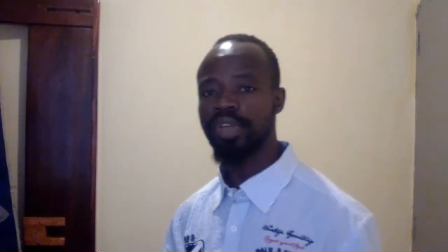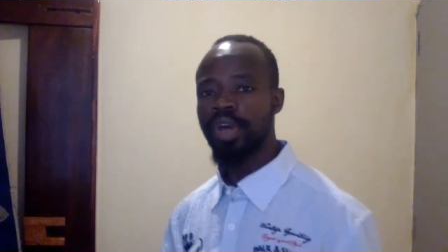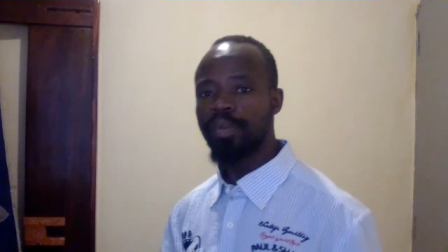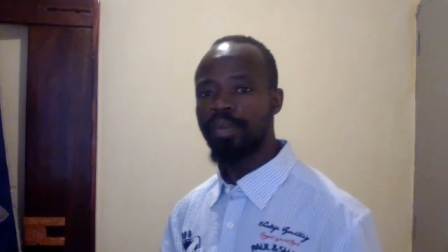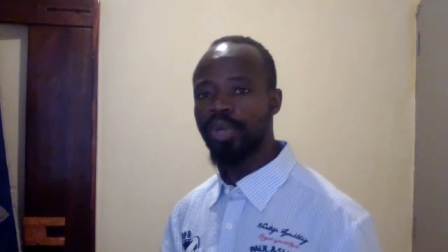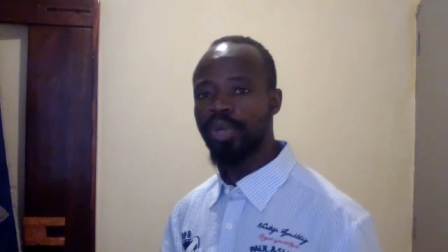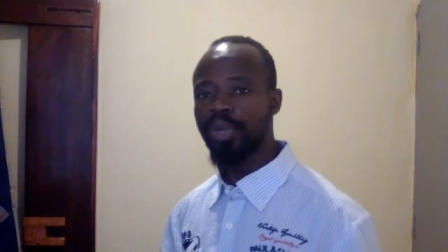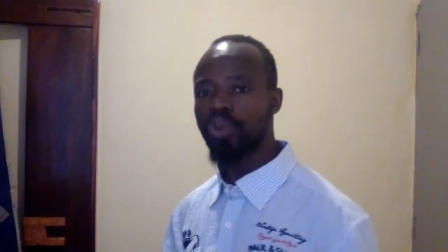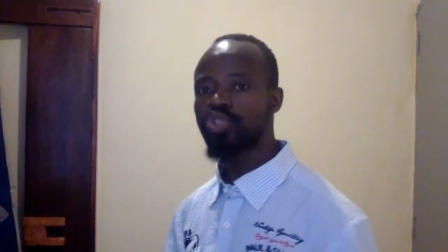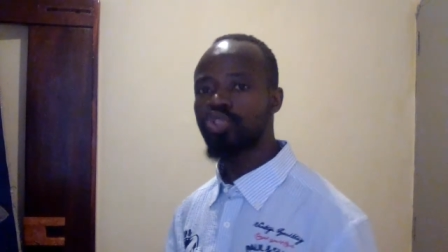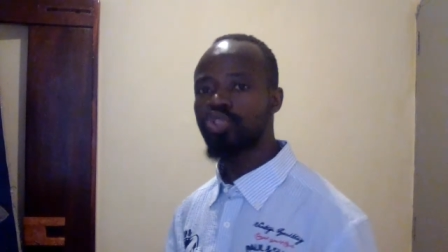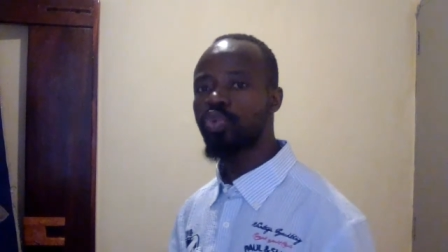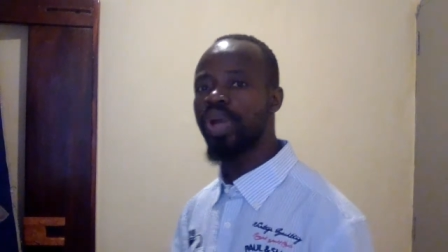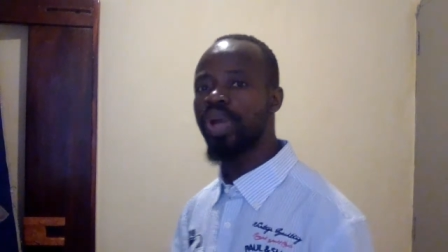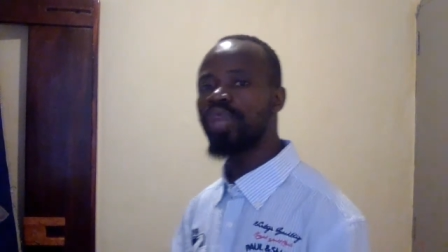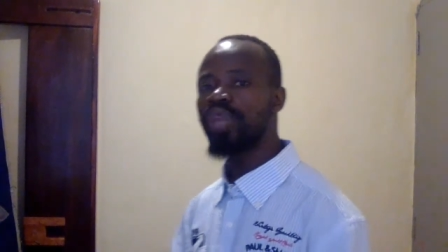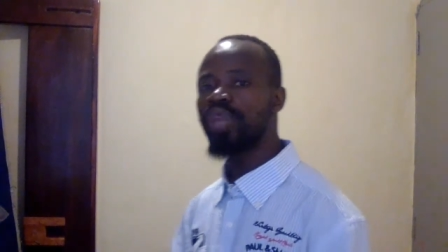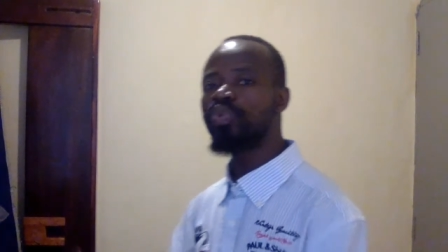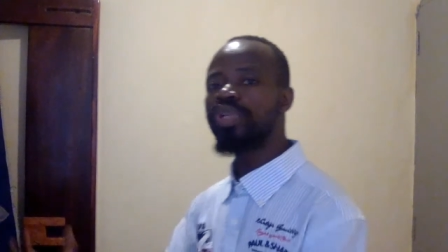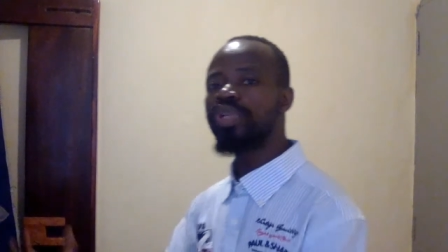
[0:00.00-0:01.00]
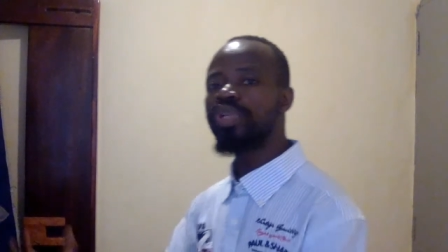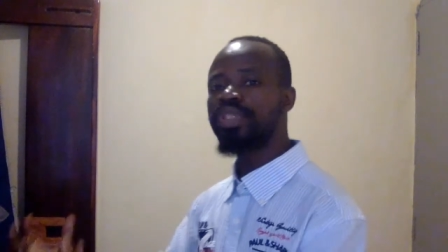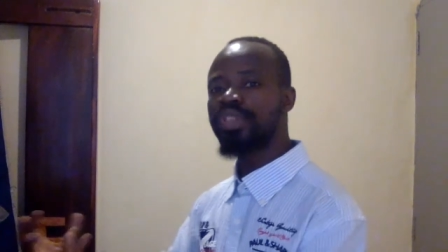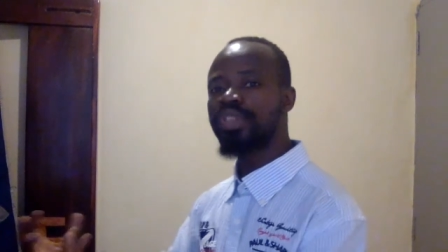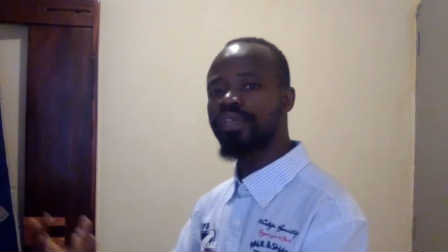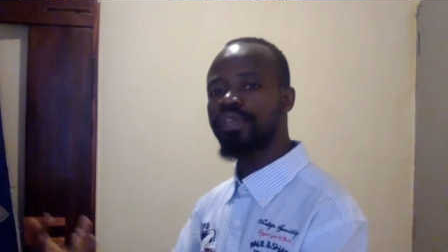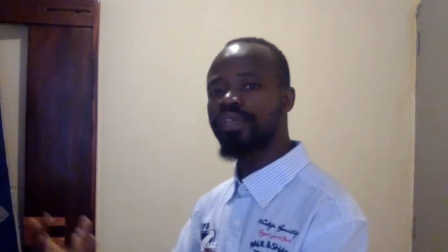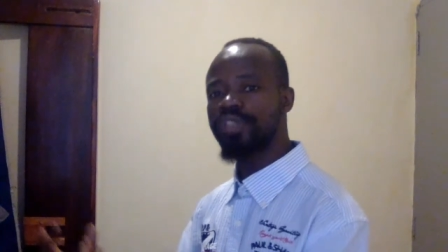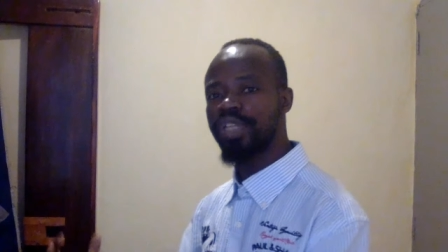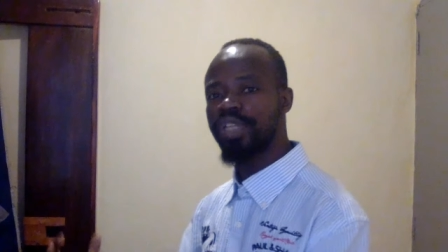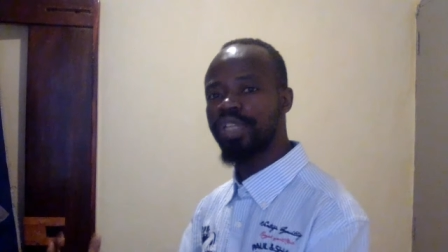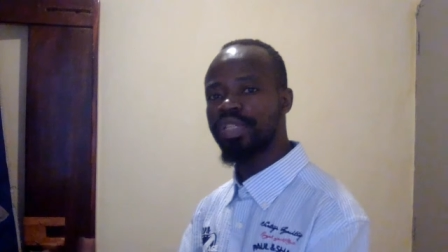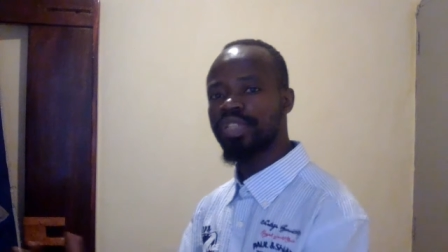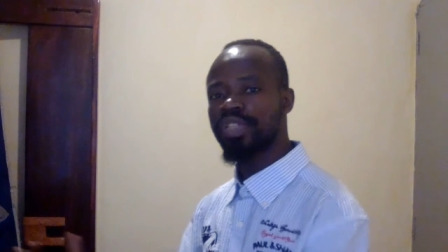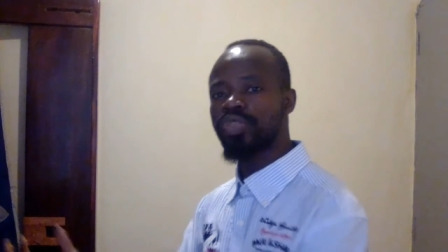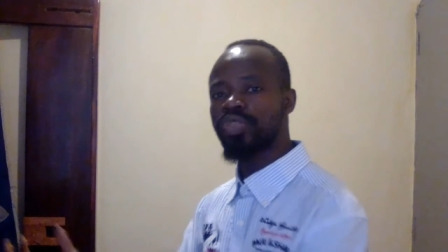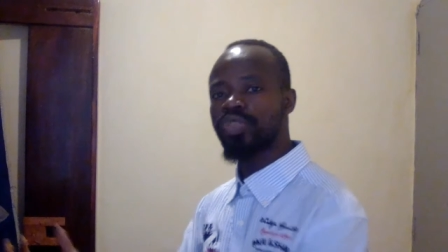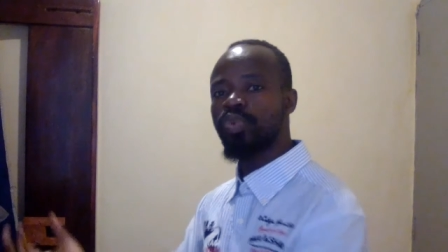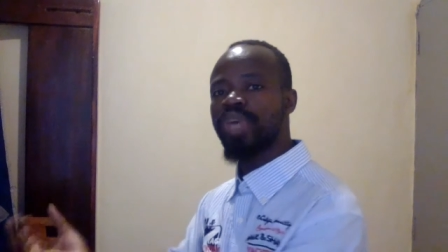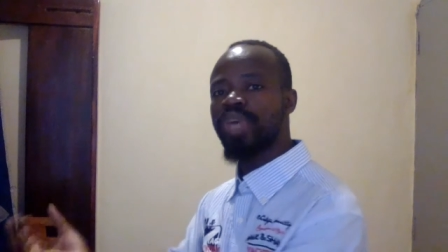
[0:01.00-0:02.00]
Because when we receive
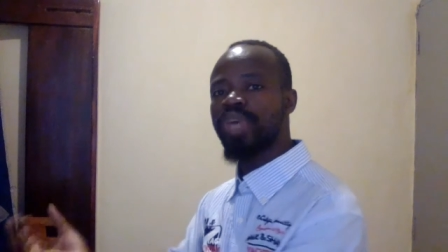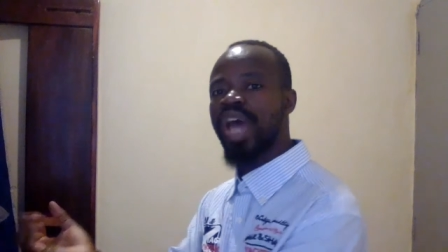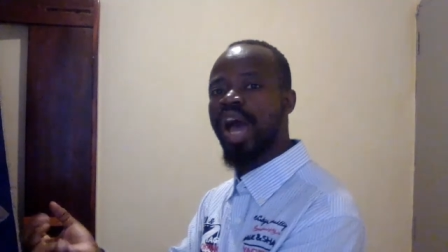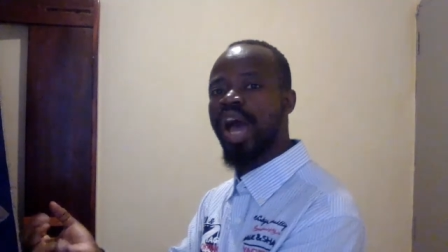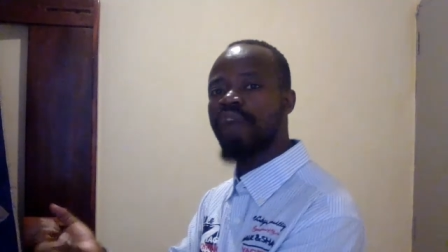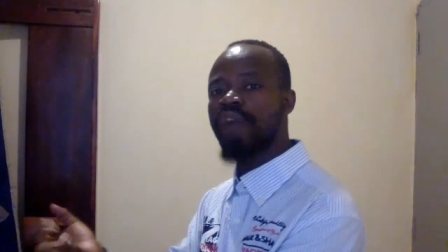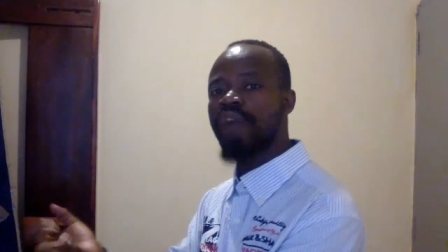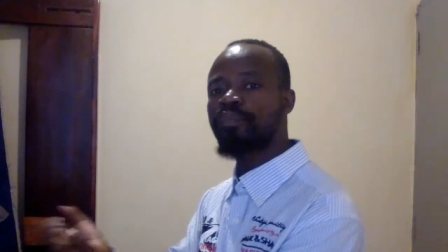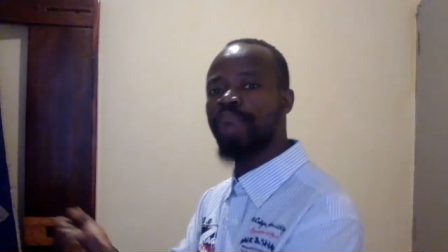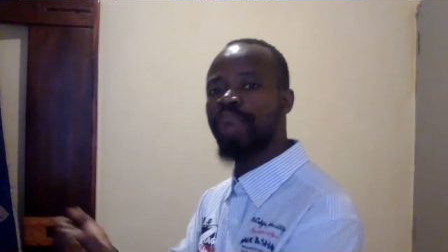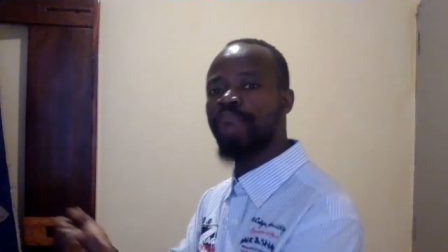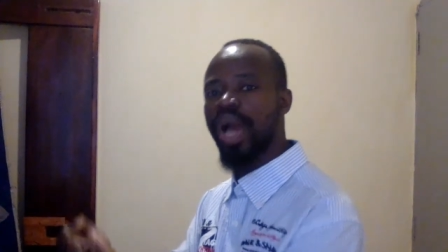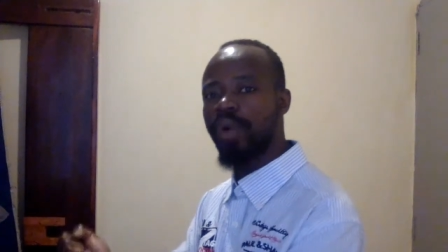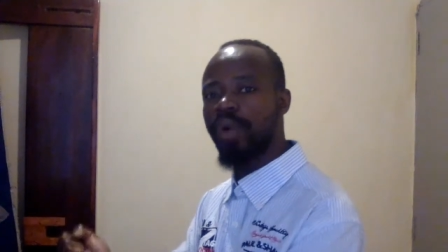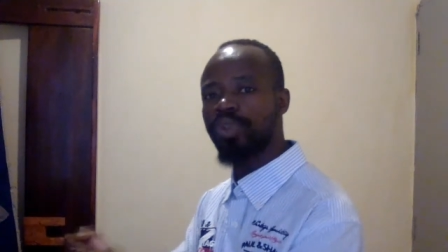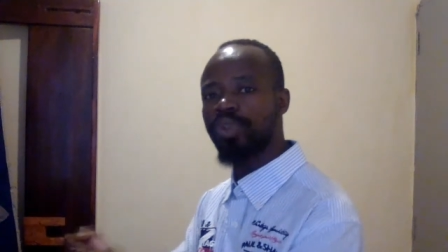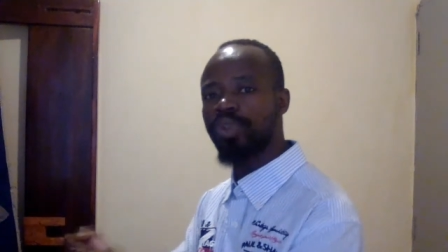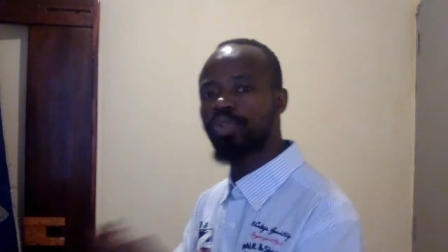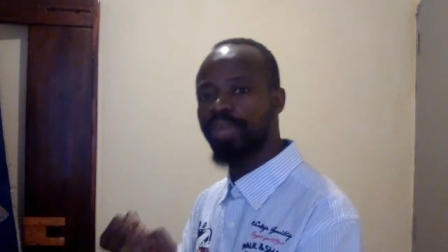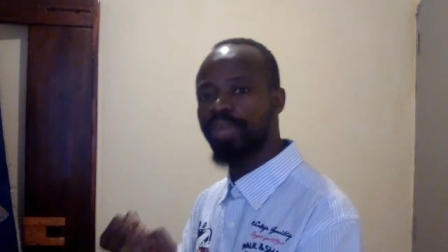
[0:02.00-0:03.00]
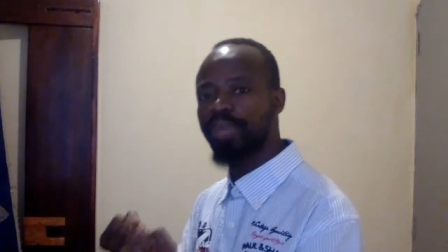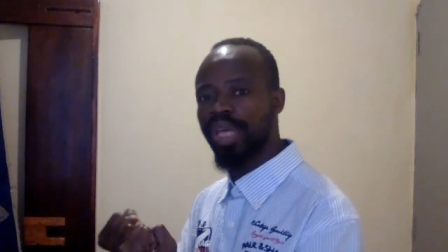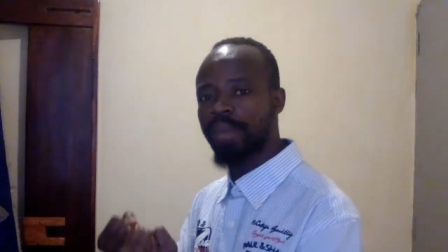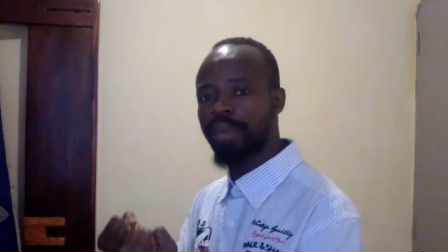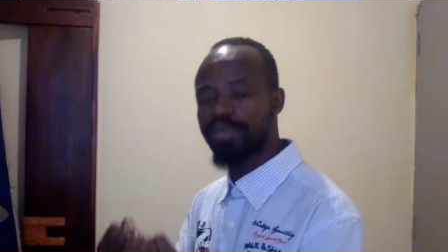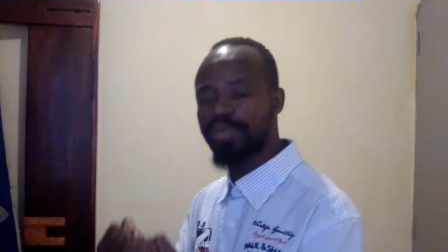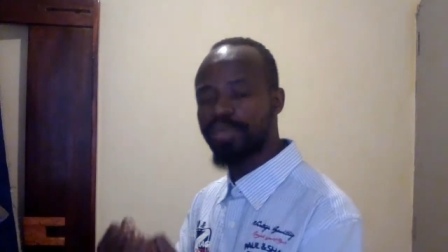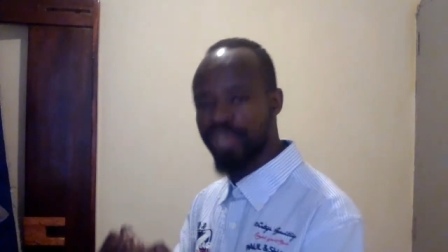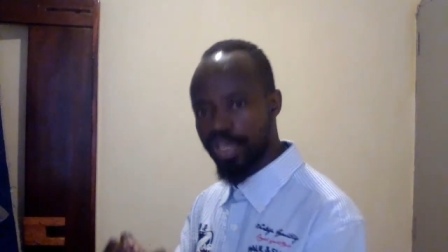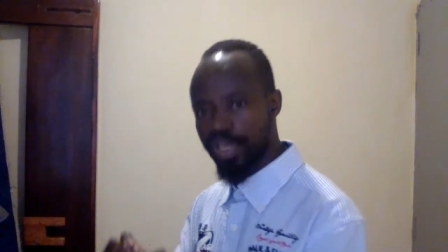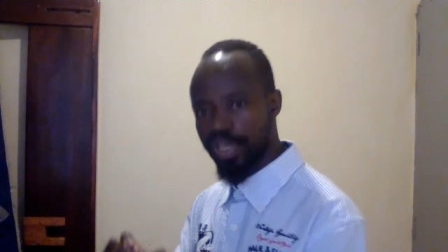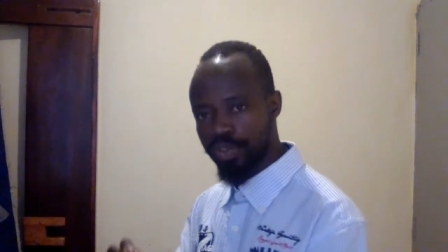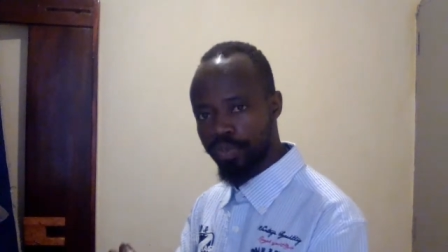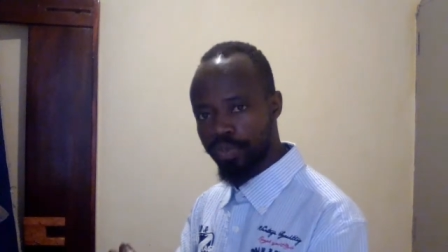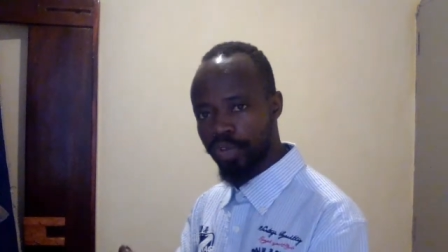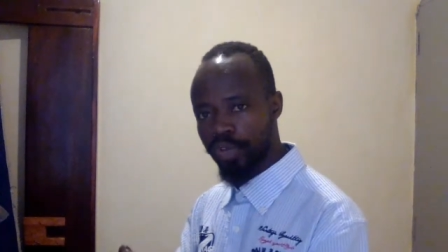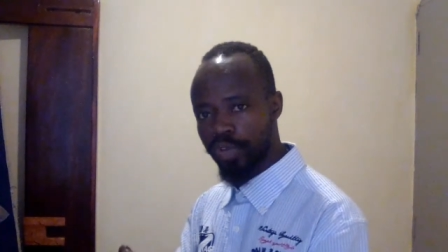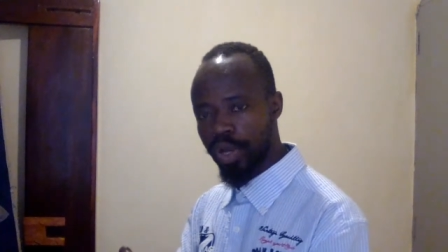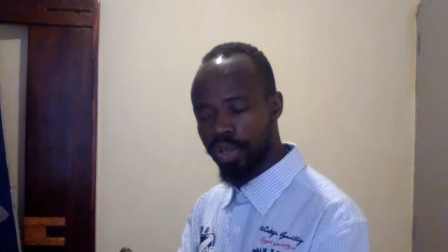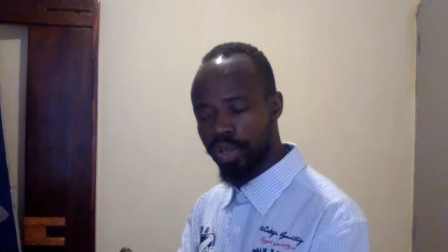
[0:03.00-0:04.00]
Jesus, we have power to become sons
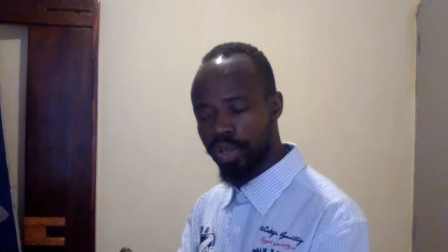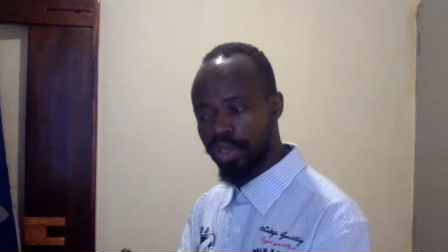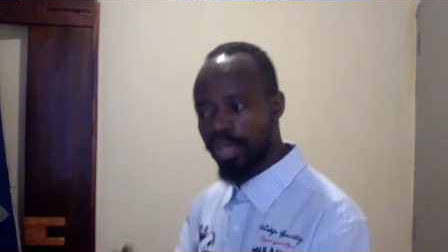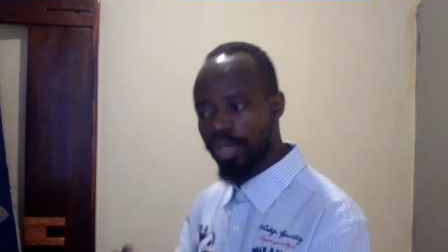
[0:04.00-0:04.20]
of God.